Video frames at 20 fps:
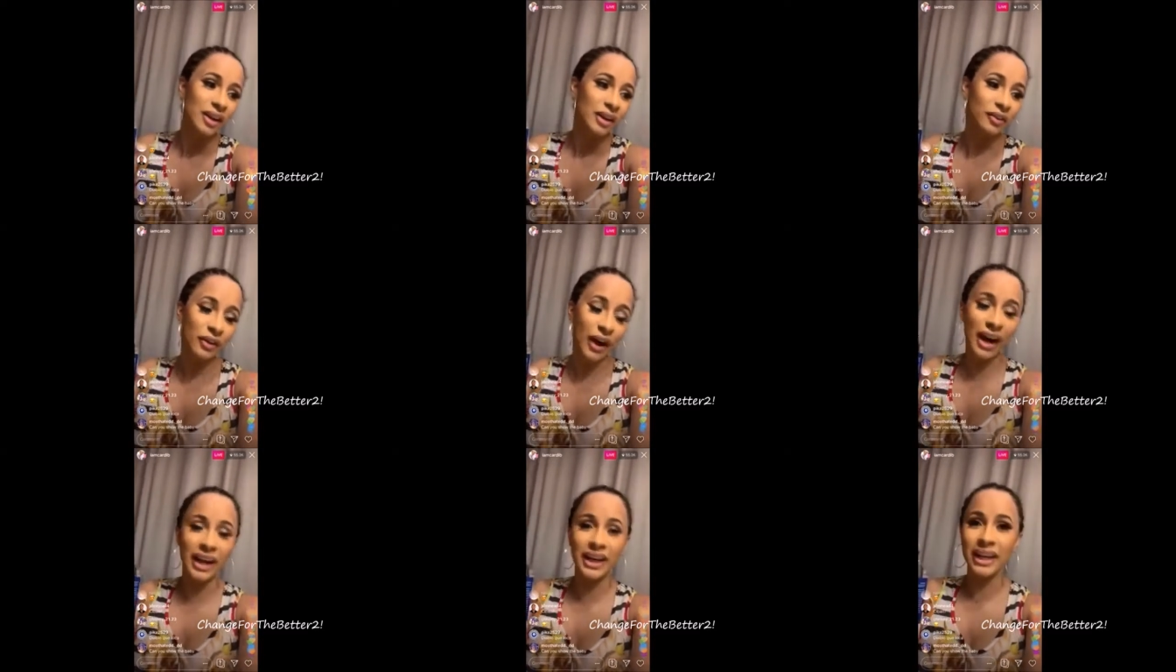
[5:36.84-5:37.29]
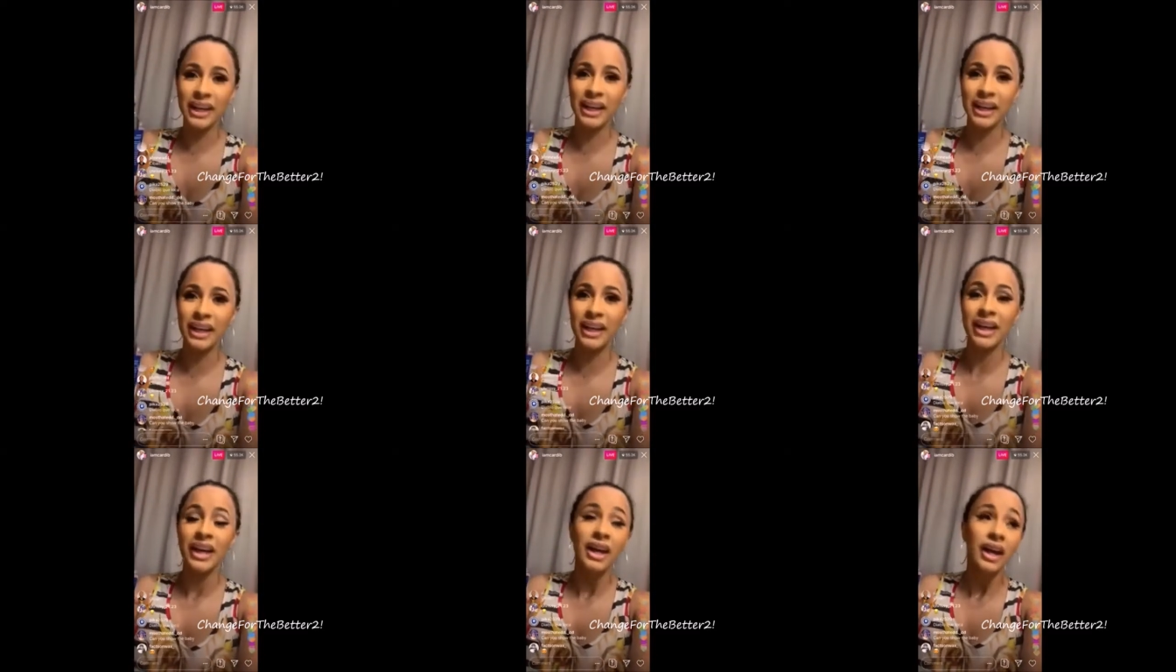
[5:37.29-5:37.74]

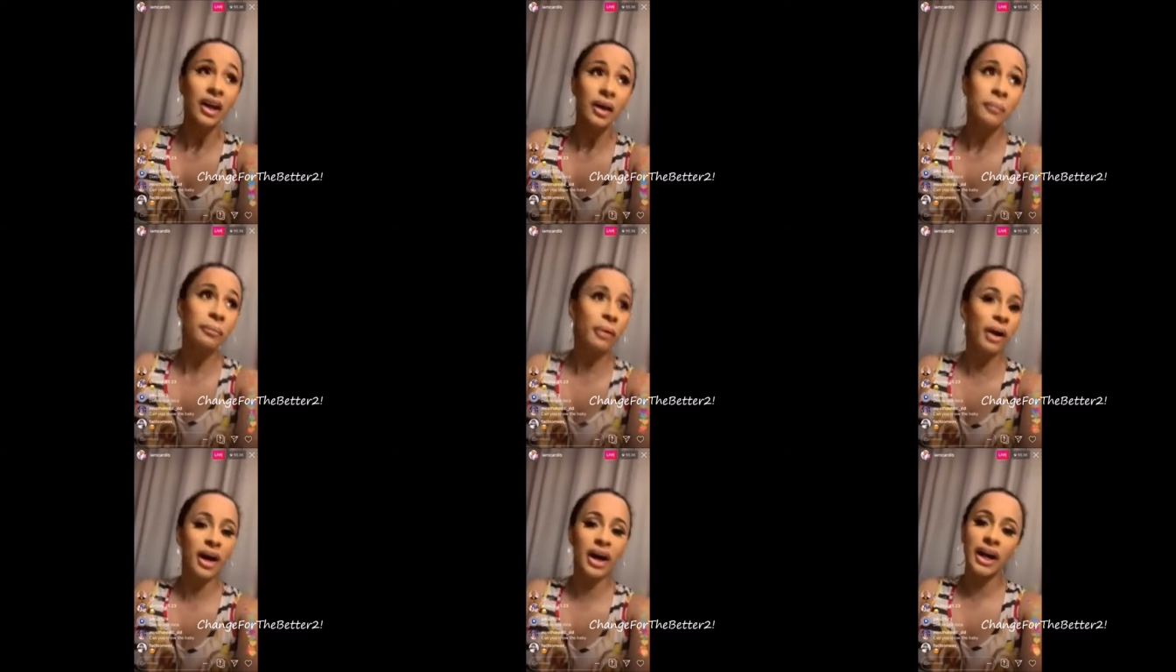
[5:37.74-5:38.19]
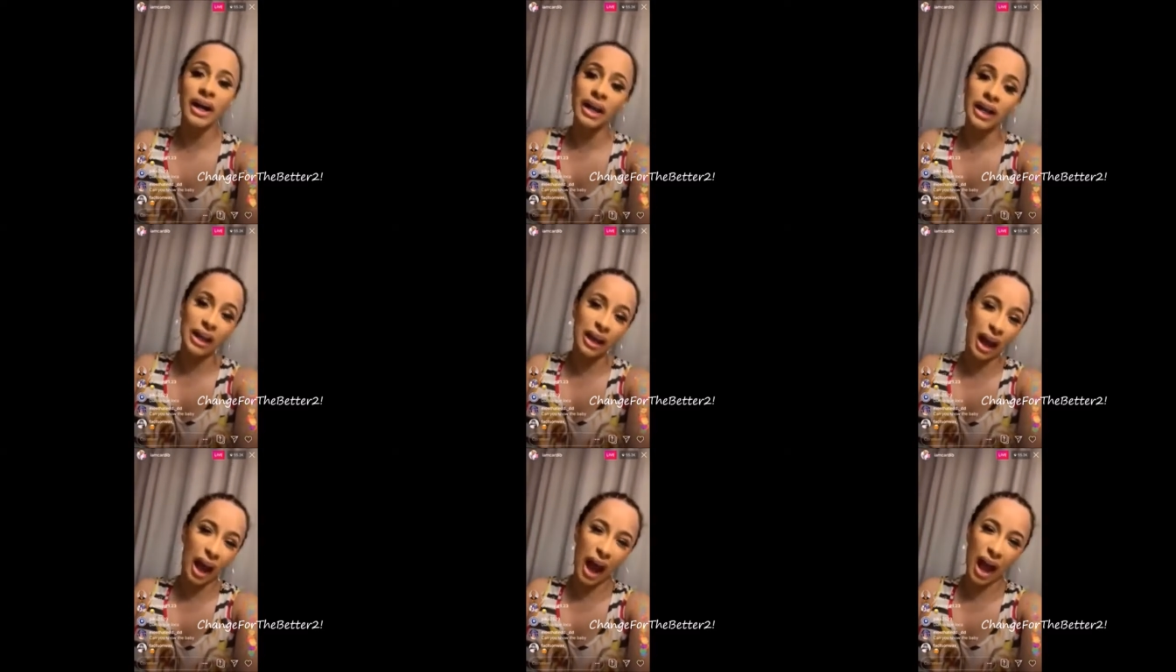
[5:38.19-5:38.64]
writing. But
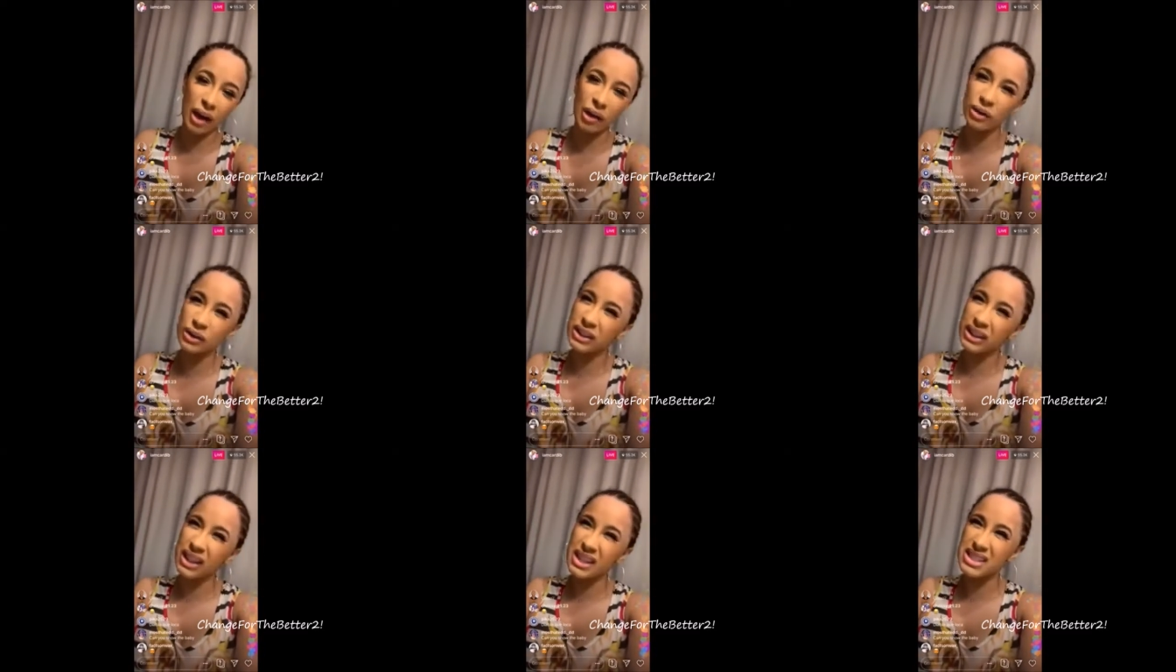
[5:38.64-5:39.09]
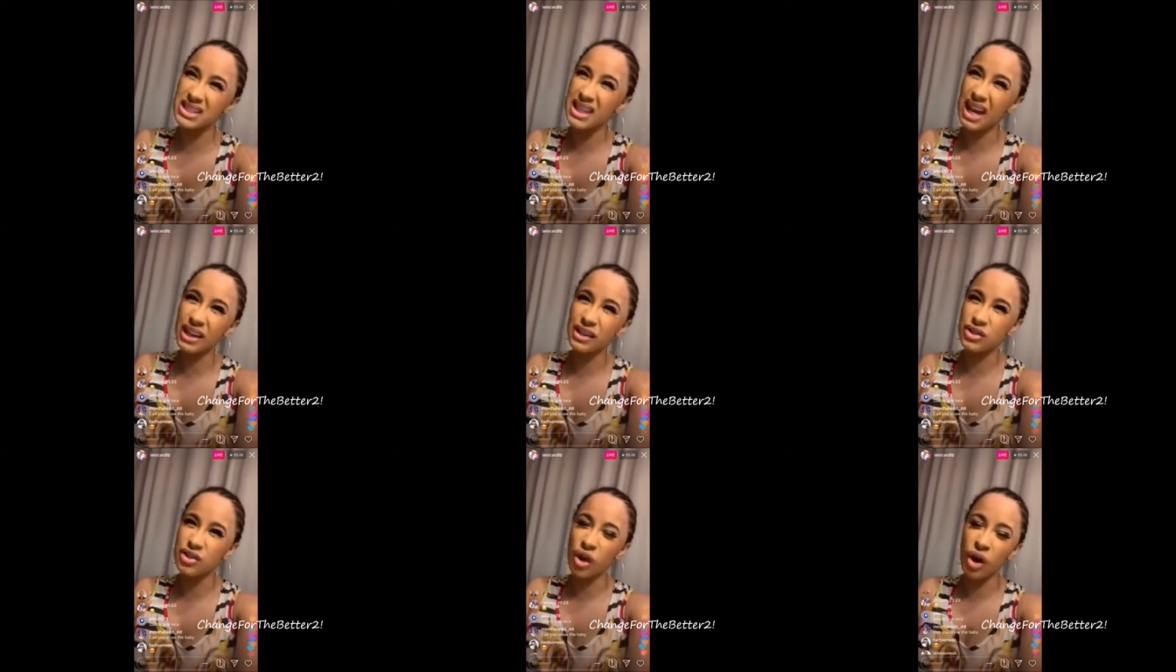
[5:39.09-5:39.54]
I don't, it's
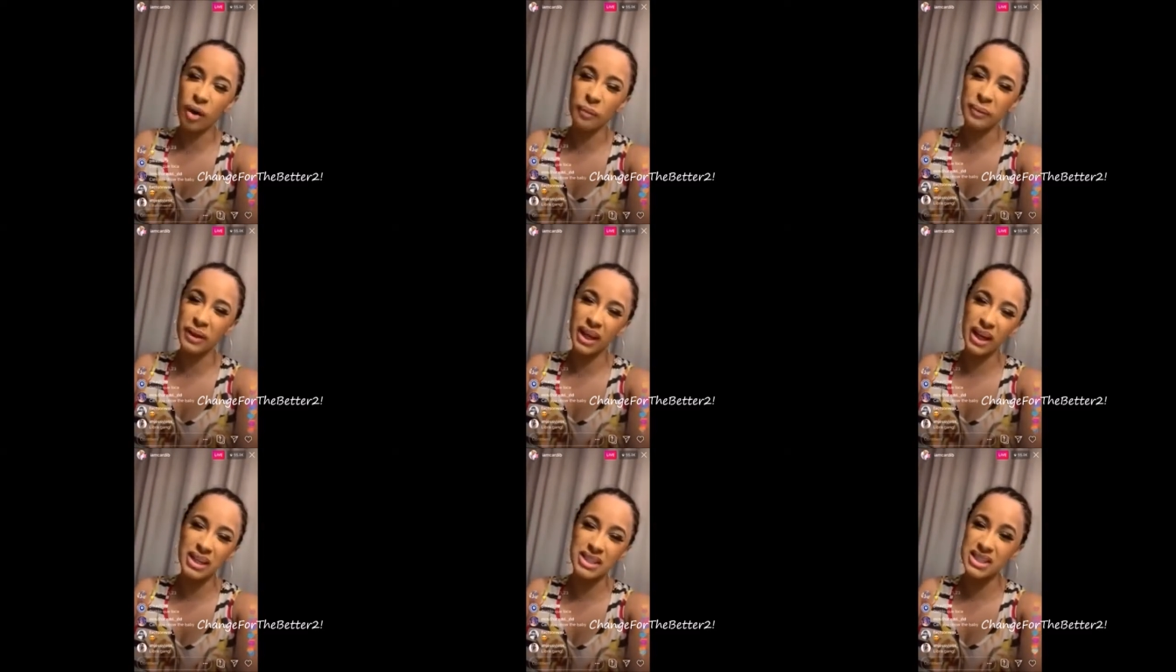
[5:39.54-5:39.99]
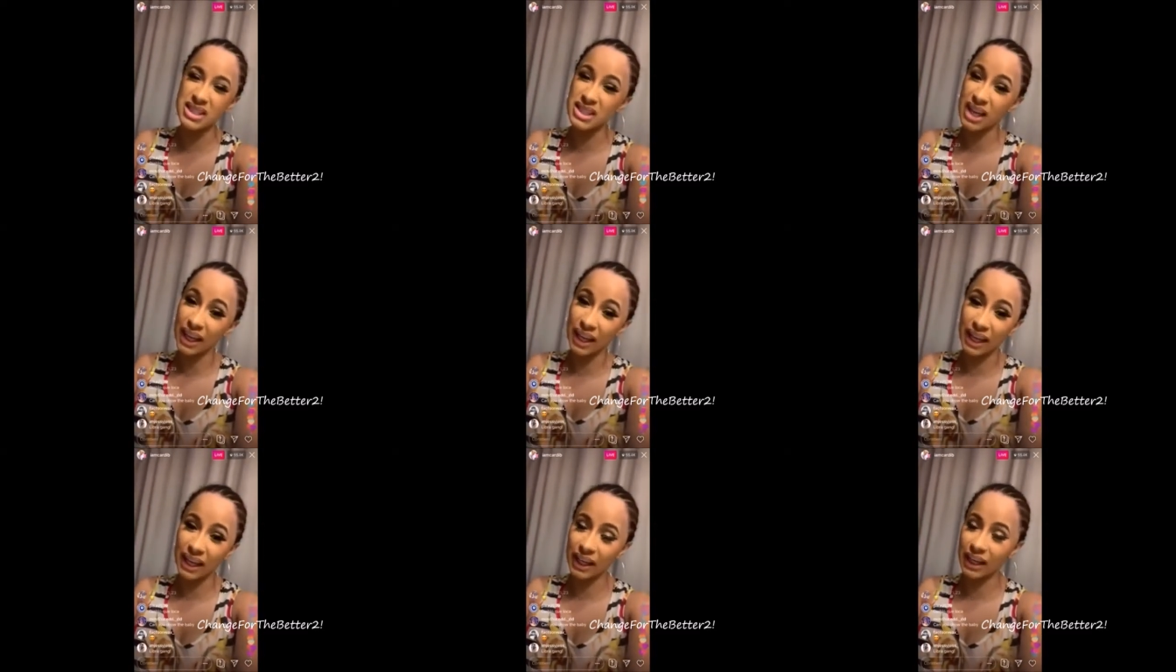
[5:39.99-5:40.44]
not a song because it's
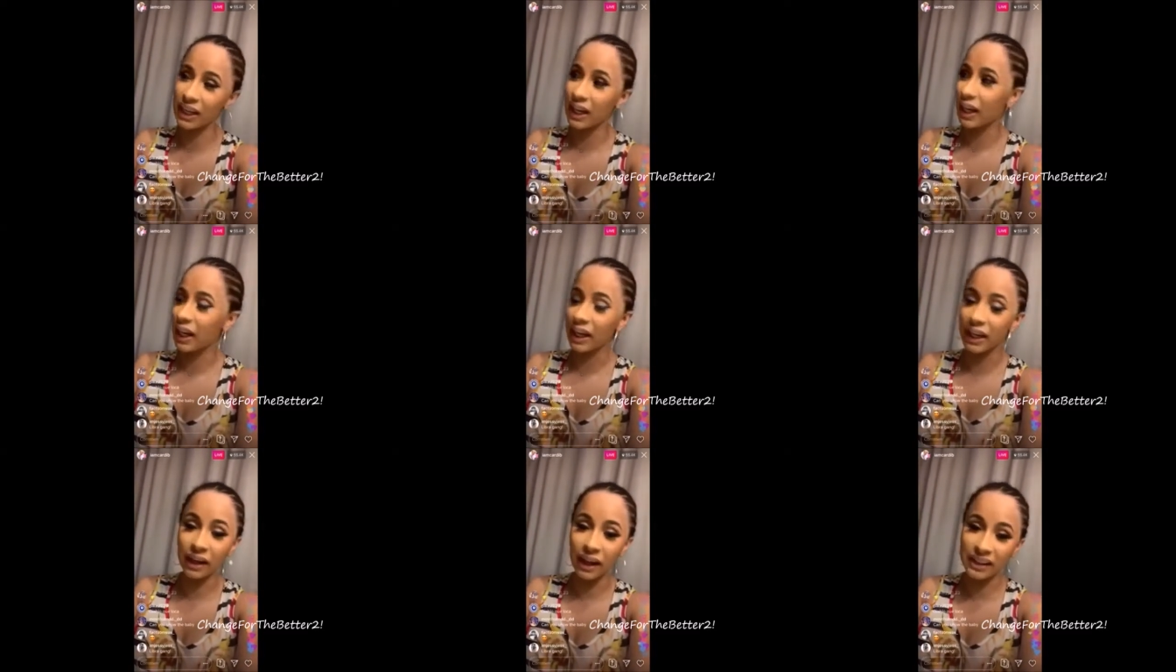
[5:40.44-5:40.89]
like, it.